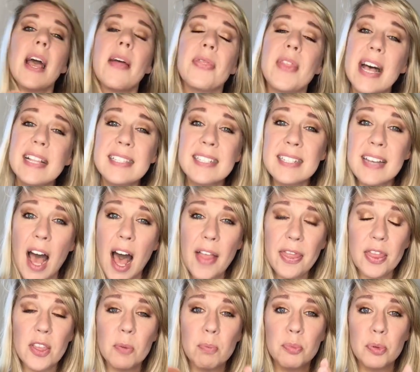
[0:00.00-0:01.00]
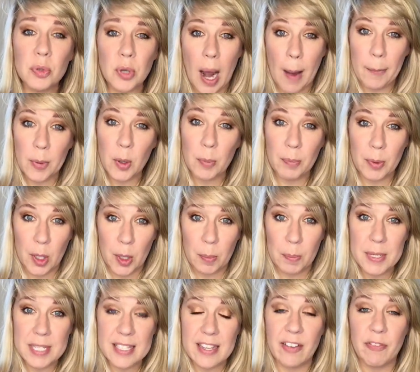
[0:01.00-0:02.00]
That's not the proper
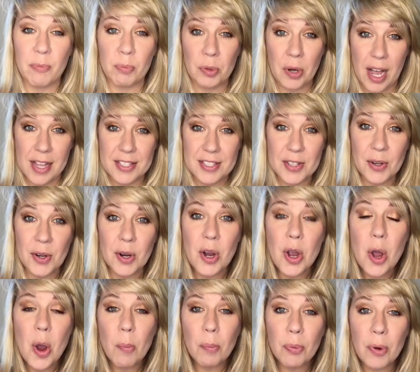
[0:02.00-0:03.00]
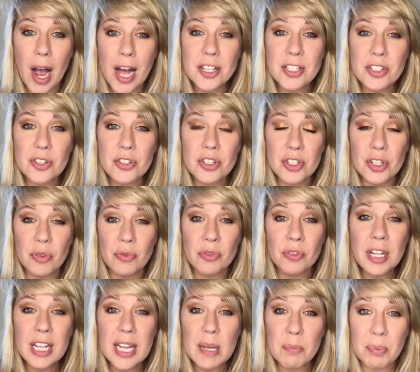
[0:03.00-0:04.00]
purpose of bronzer. Bronzer should
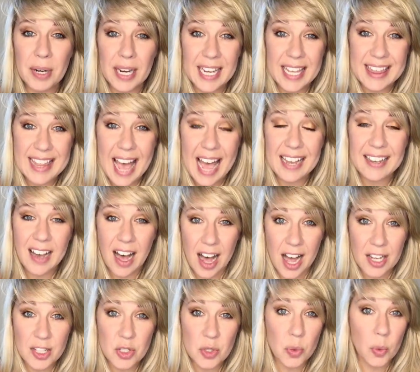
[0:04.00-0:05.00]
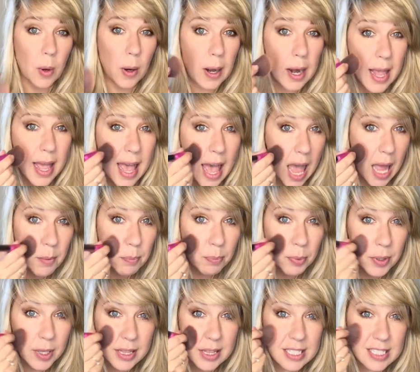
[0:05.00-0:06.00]
really bring in that contour and
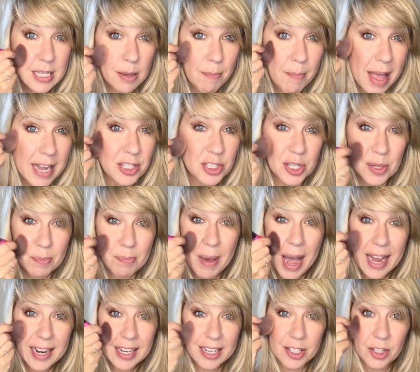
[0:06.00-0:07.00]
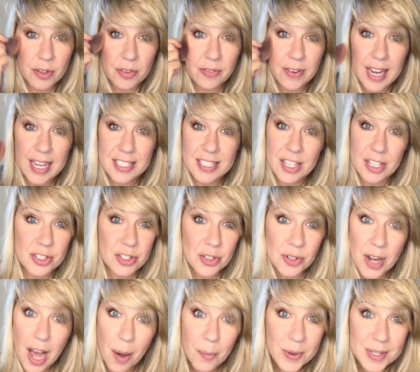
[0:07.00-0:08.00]
put the dimension back in your face, because you're
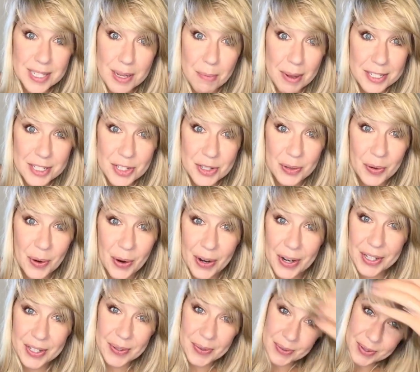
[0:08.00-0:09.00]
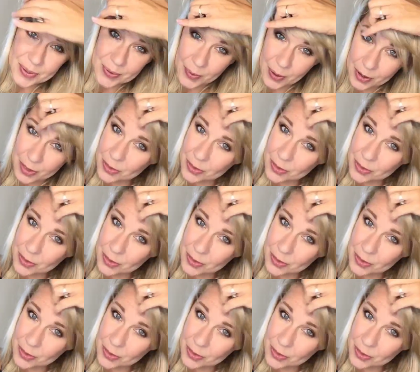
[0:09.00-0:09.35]
not one-dimensional, are you? You are